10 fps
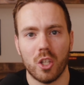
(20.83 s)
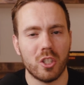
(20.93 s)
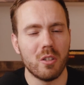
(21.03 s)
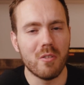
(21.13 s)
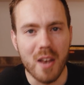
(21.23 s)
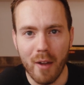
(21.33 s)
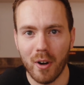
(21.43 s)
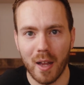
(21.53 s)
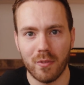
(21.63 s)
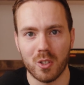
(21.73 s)
so you
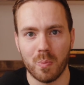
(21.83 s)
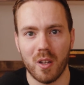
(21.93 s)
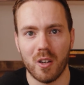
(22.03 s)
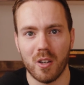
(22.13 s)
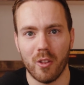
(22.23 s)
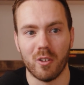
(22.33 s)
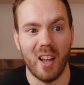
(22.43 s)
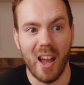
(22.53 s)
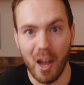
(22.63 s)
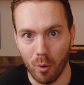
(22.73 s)
never have to spend
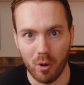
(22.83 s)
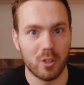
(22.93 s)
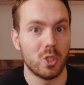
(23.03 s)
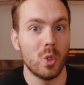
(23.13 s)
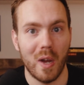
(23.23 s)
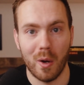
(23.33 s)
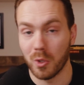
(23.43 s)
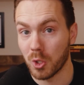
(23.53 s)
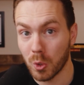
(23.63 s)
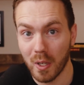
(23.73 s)
another hour, 2
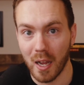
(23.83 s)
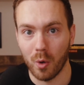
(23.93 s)
hours, 3